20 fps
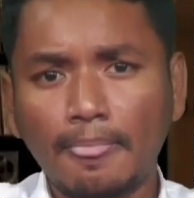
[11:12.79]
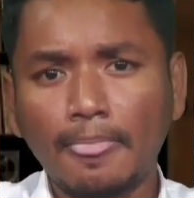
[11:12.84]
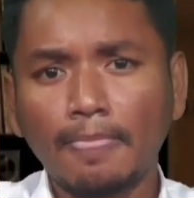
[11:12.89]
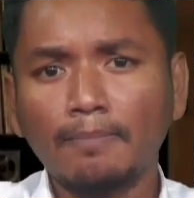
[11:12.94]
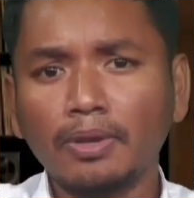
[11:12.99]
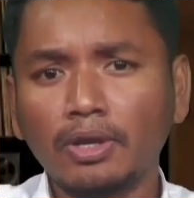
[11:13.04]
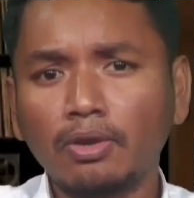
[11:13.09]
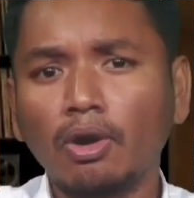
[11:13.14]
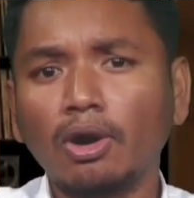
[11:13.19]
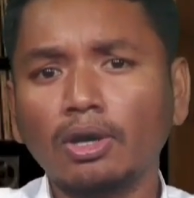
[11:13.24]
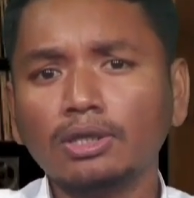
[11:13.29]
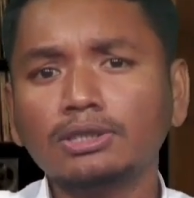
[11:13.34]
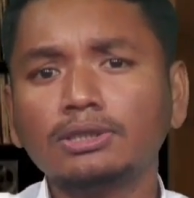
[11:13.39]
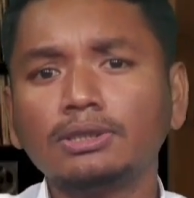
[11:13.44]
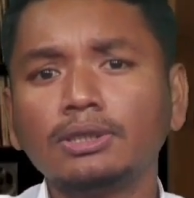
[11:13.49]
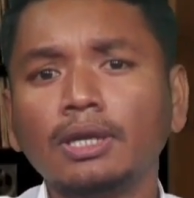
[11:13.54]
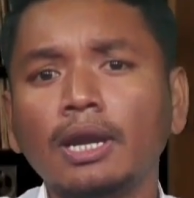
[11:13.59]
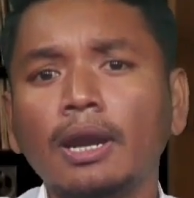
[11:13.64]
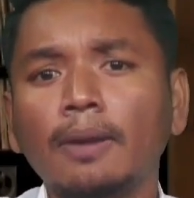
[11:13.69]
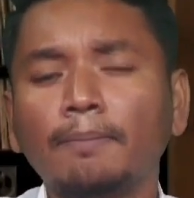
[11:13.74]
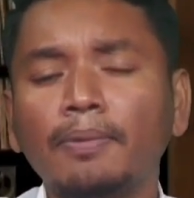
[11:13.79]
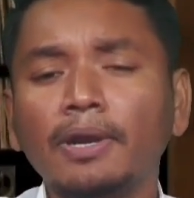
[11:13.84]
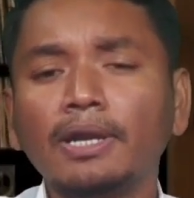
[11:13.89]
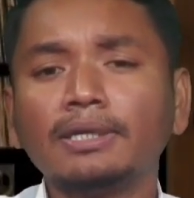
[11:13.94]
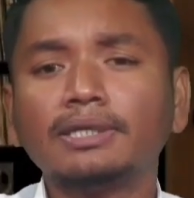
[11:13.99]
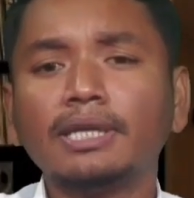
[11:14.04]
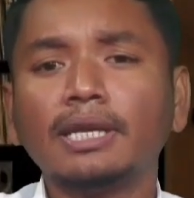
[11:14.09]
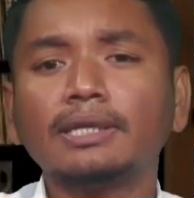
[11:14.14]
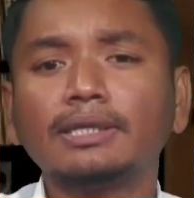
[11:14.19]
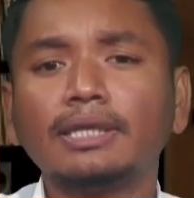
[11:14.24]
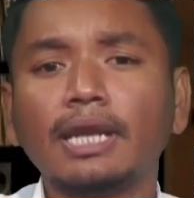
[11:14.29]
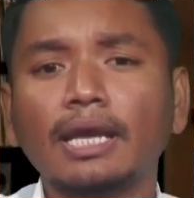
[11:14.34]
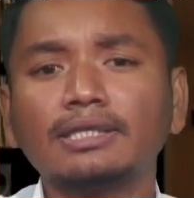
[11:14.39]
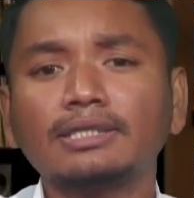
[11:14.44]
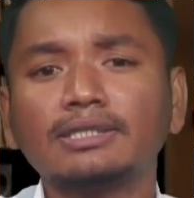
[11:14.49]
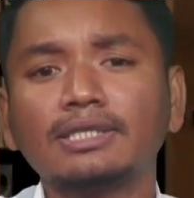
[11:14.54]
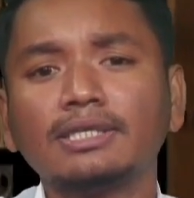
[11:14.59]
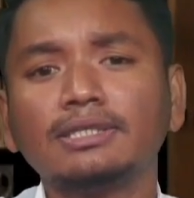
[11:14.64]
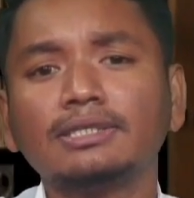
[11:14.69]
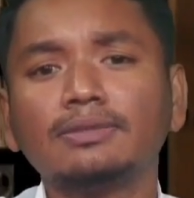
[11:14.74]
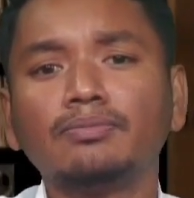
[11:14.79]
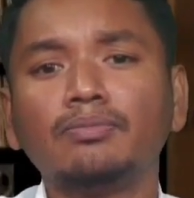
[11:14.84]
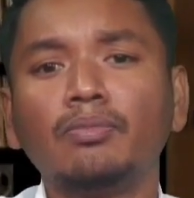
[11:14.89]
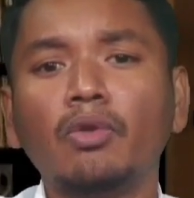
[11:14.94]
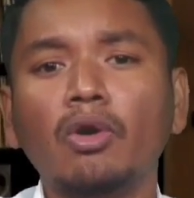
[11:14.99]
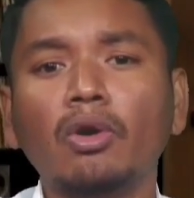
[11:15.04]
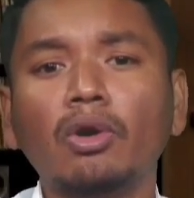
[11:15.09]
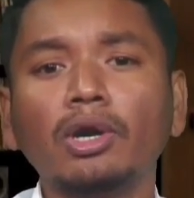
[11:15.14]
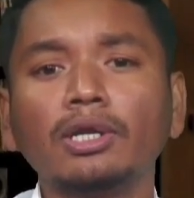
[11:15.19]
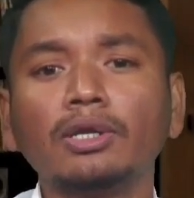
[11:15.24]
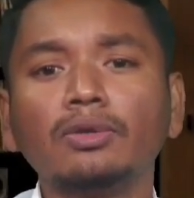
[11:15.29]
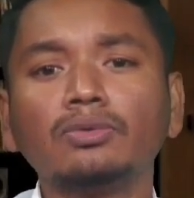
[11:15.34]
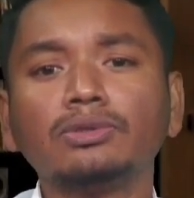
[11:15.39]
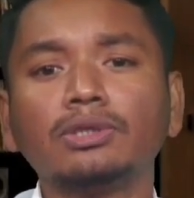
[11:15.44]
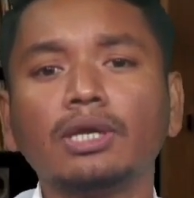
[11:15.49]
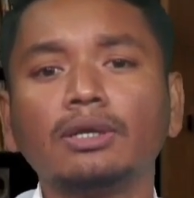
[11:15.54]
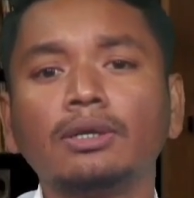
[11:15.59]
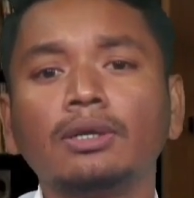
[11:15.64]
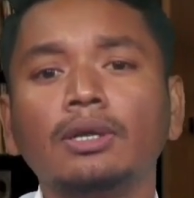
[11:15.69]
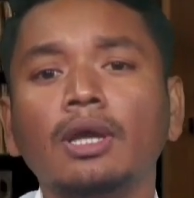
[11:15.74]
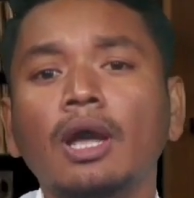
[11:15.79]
because printed text is more user